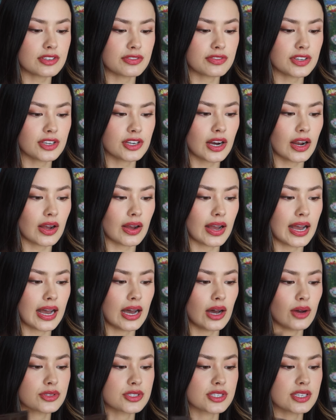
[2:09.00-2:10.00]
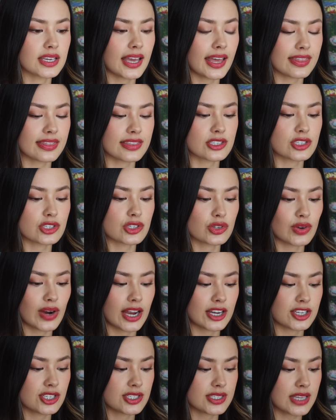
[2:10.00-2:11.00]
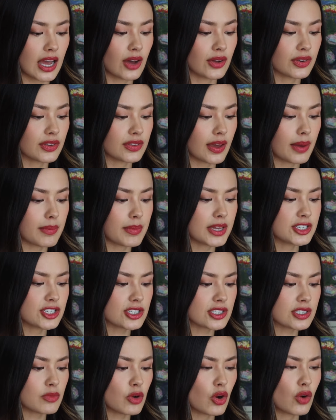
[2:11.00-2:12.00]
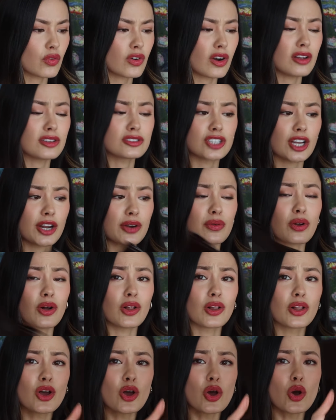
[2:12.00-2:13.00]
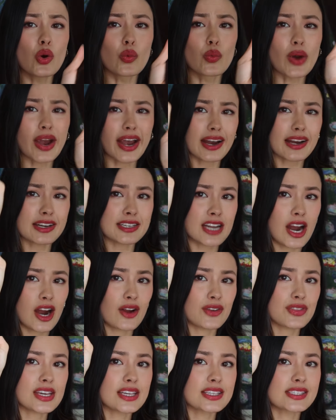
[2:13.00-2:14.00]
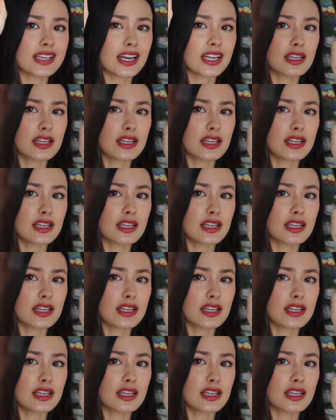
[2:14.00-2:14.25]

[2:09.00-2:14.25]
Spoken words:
to figure out how to get the scratches out of them and just some overall general wear and tear on the inside